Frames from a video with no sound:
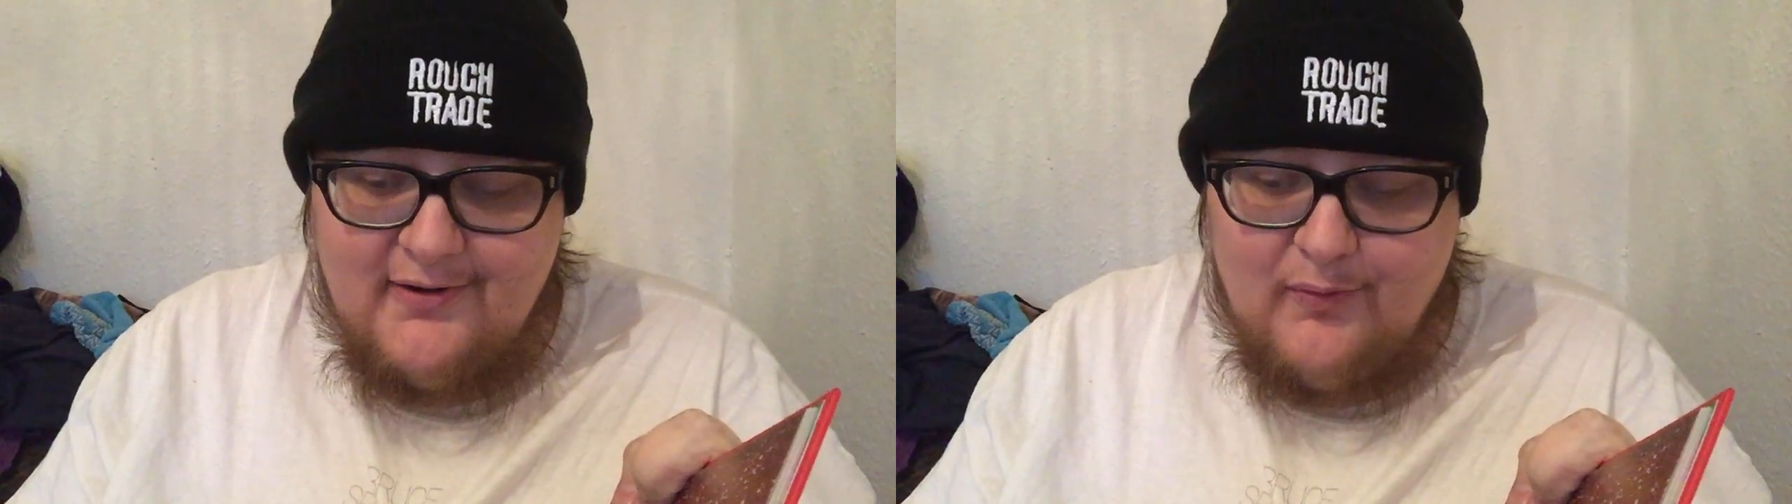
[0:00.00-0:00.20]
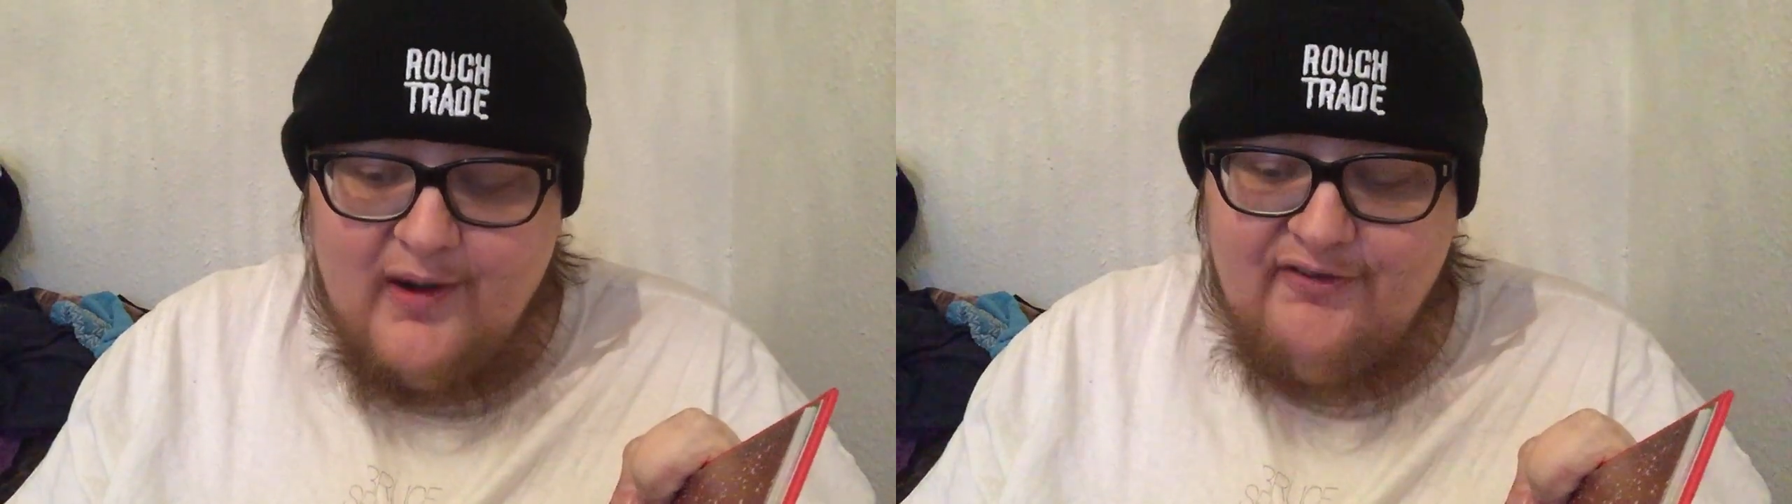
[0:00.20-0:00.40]

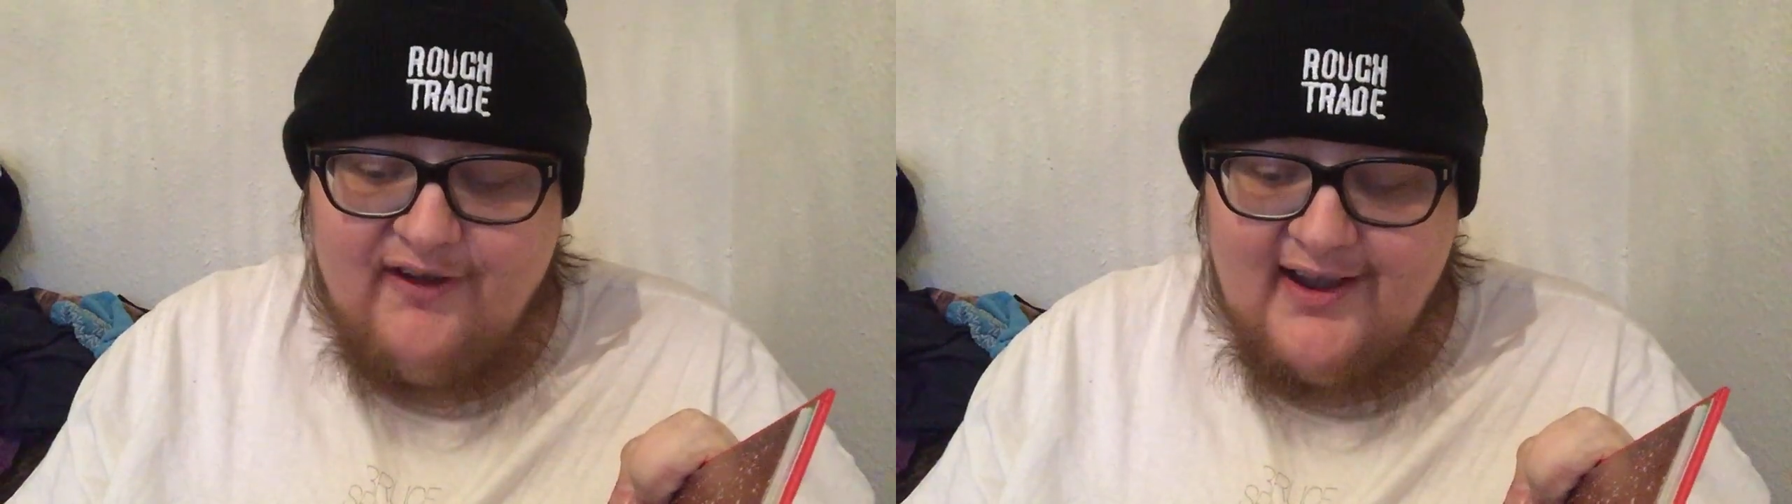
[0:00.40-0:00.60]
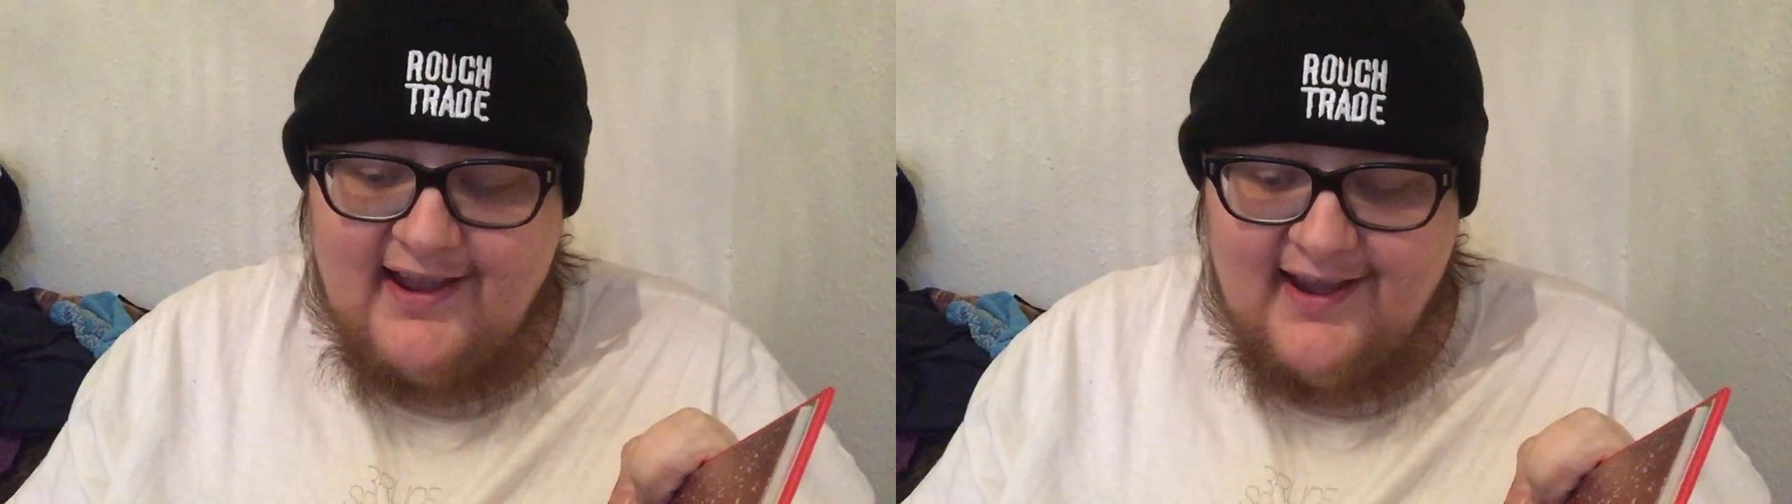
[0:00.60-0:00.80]
What if
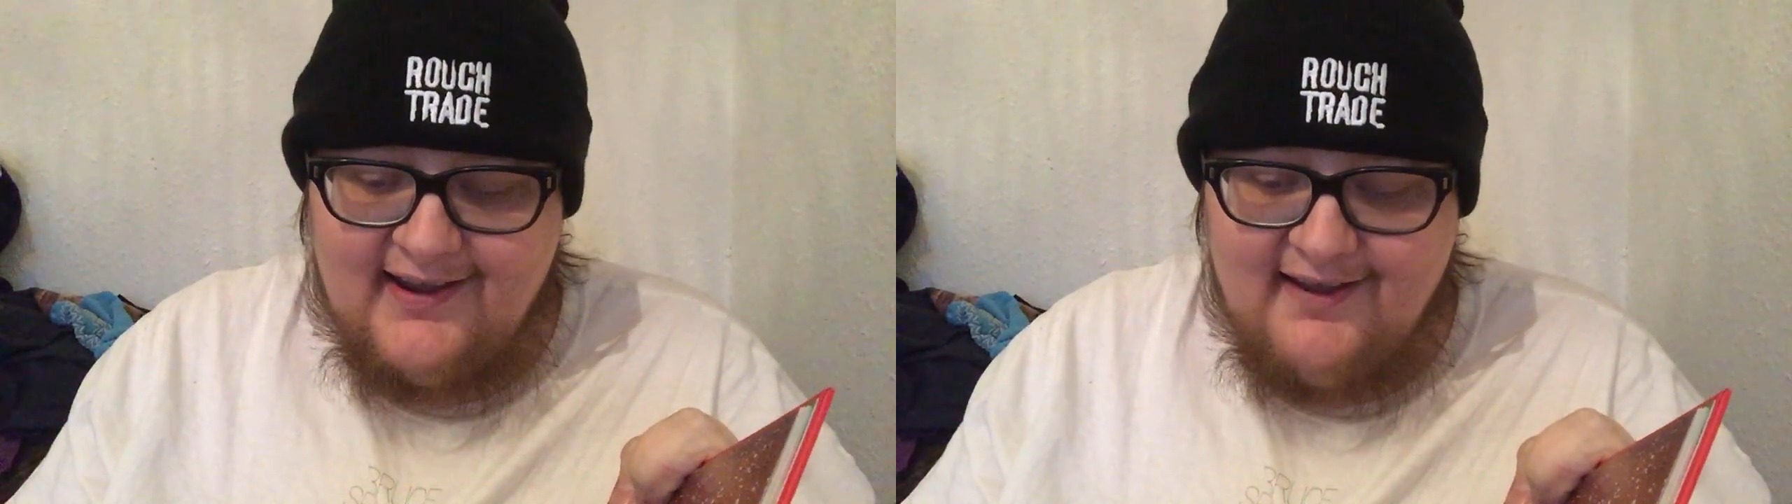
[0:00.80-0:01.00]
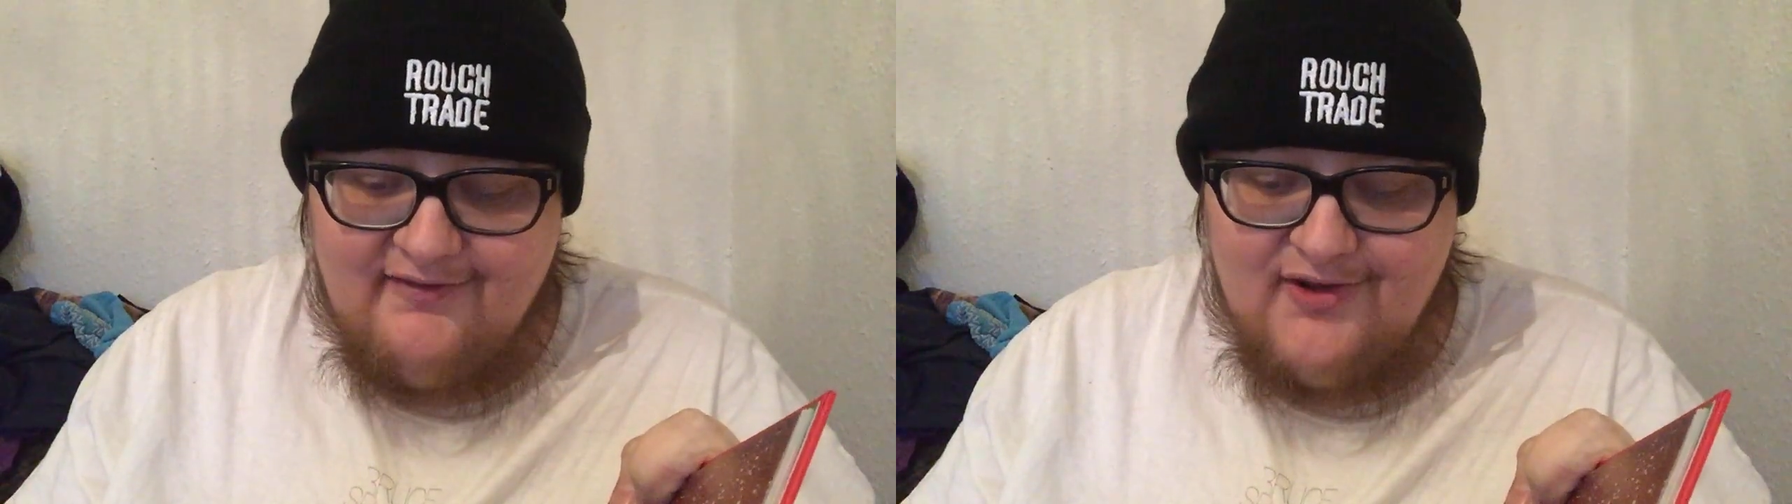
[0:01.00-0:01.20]
I can't
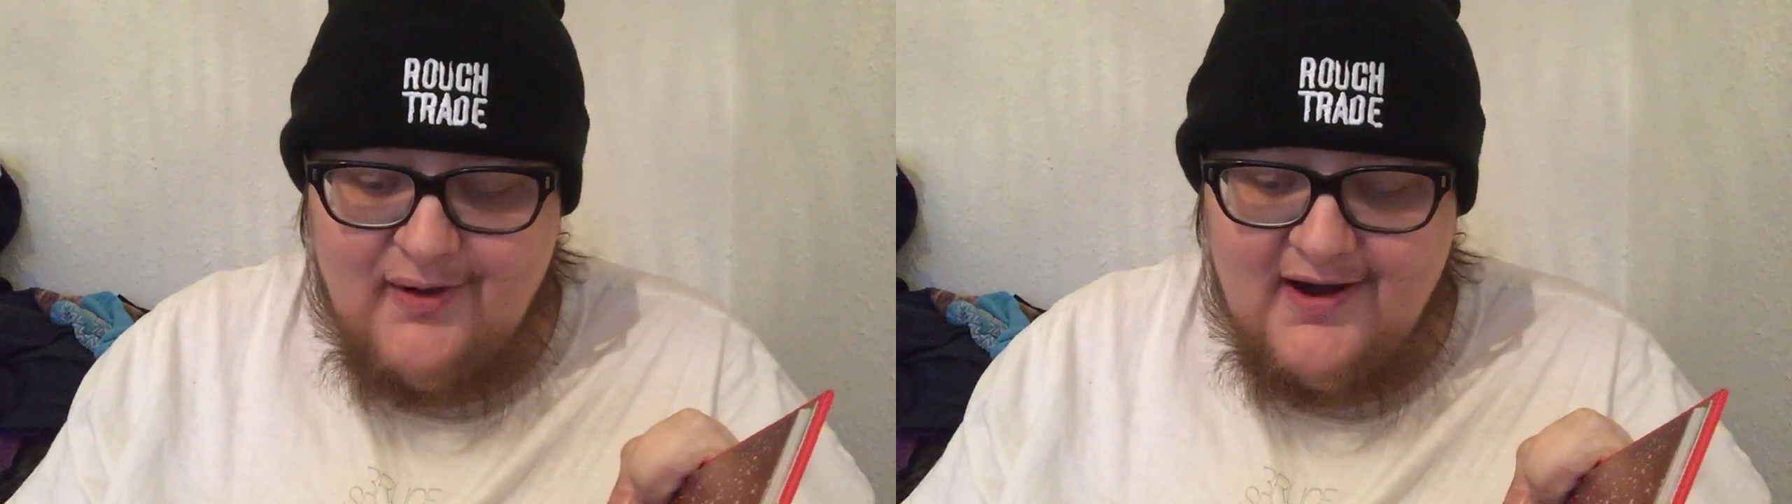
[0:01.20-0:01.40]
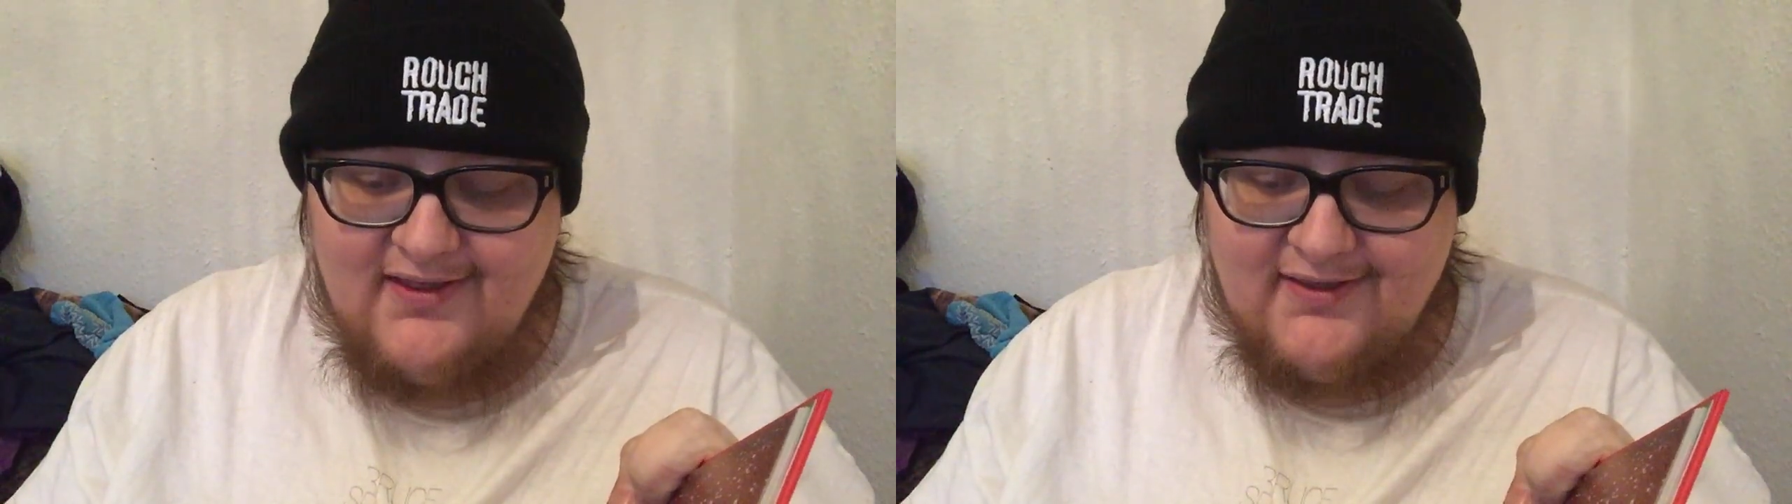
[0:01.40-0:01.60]
give you
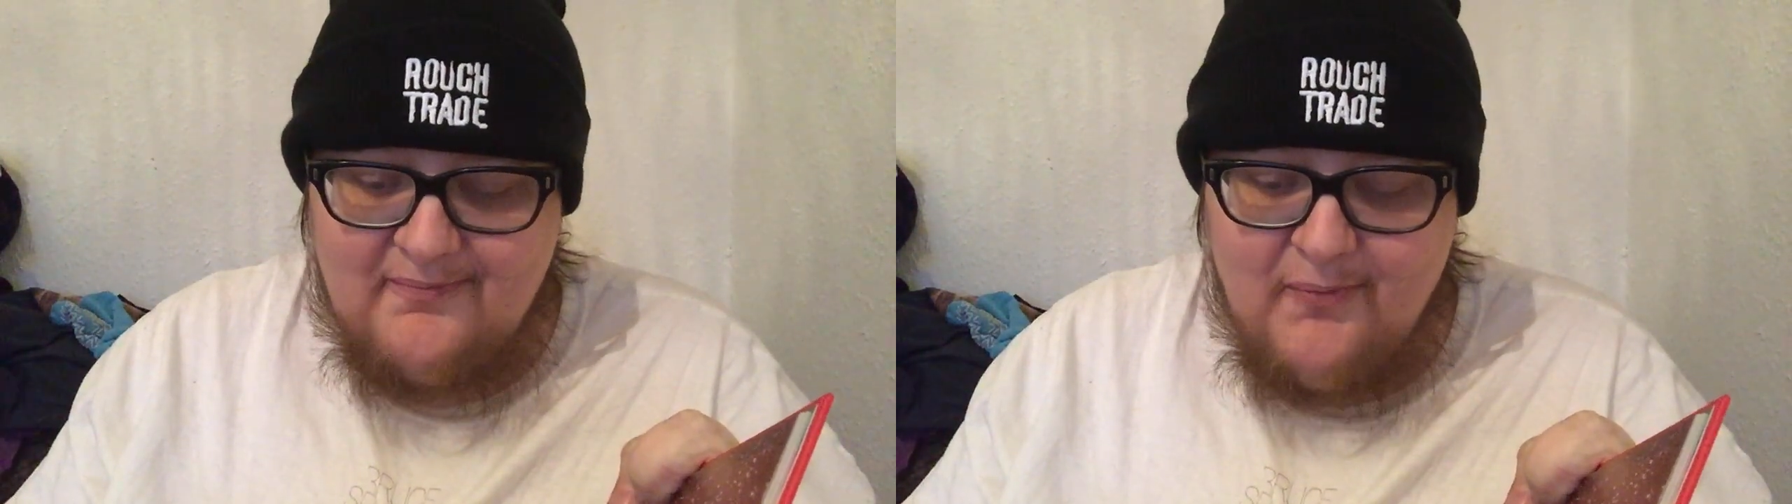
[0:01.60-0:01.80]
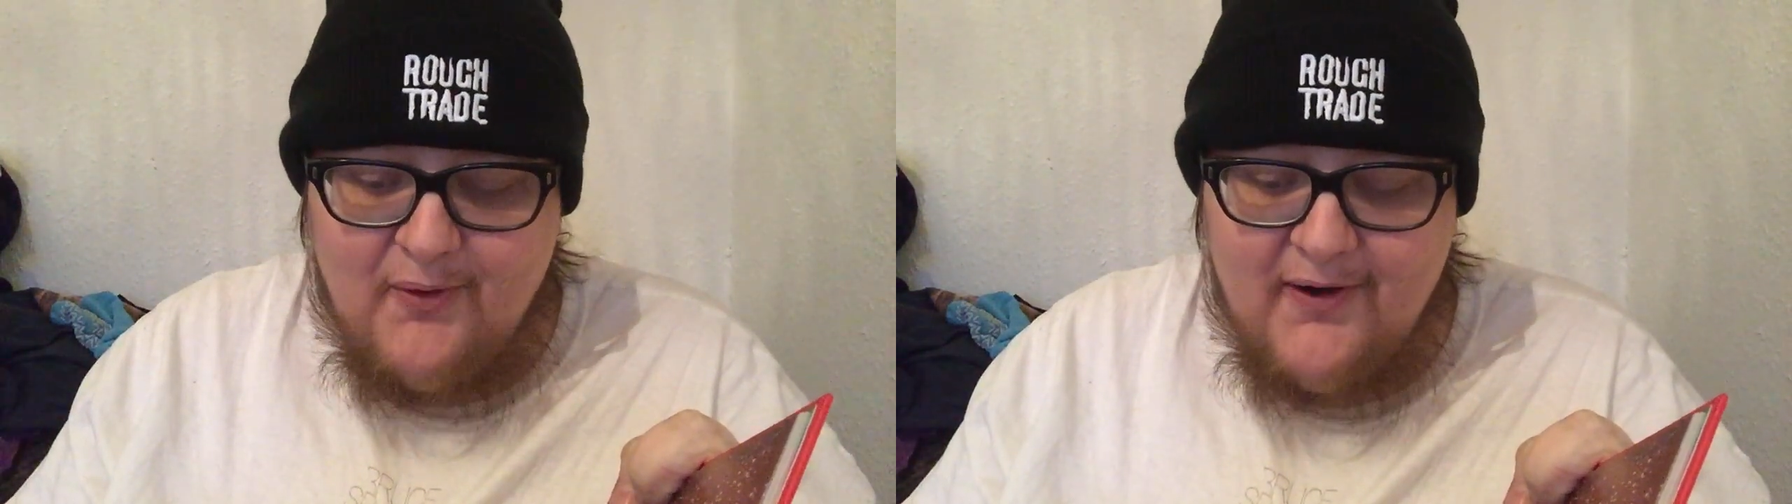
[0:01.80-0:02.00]
anything
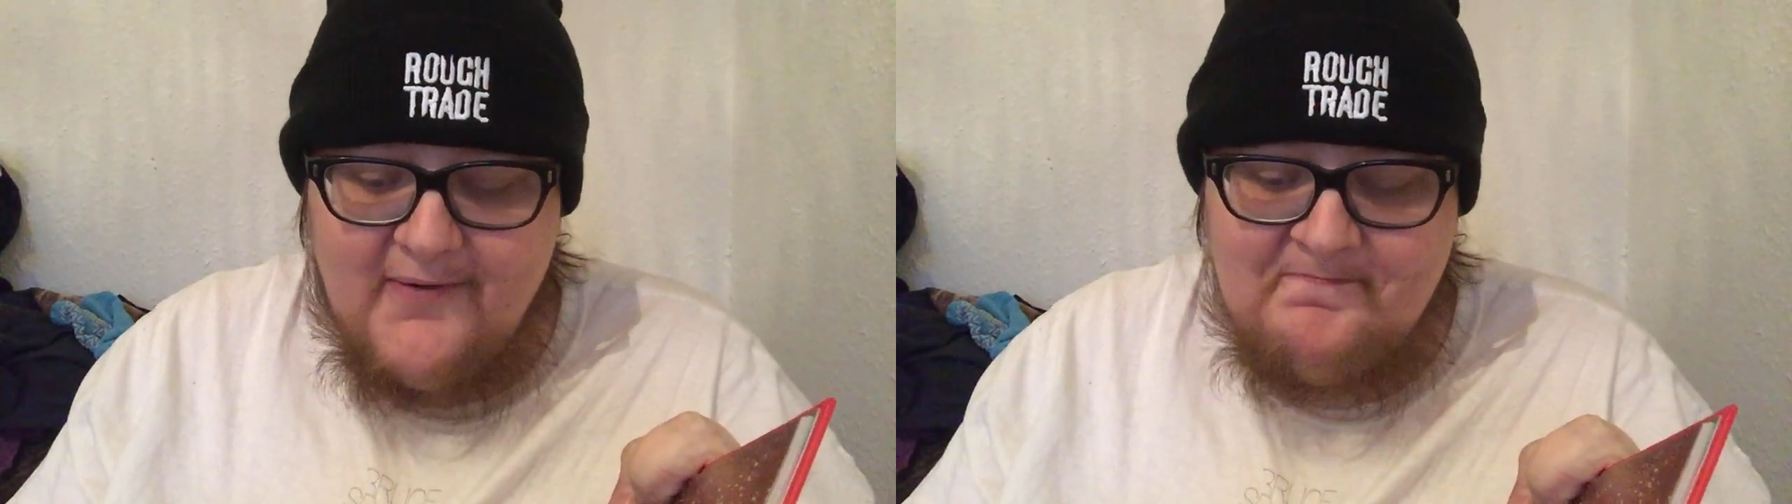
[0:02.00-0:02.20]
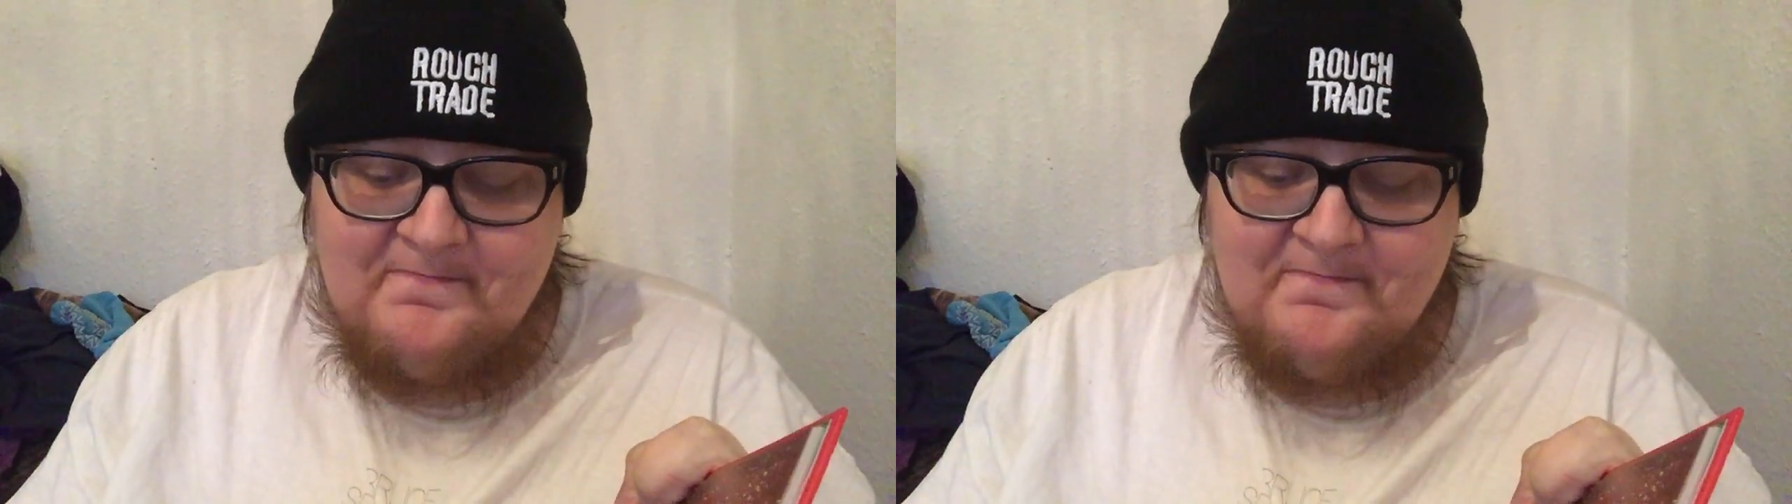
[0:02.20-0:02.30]
more?